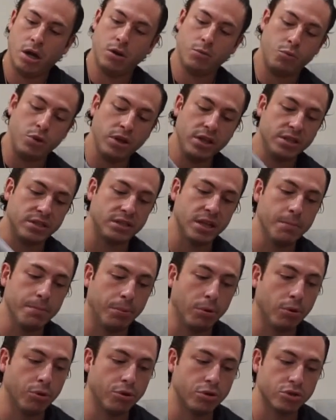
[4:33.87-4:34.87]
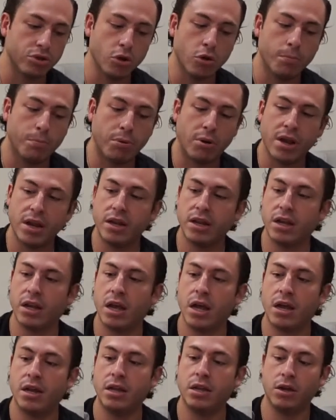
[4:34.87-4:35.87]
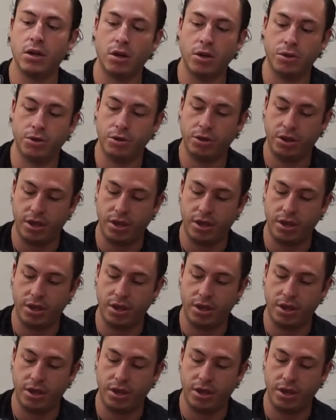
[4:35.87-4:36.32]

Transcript: Really simple. There's no branding on it other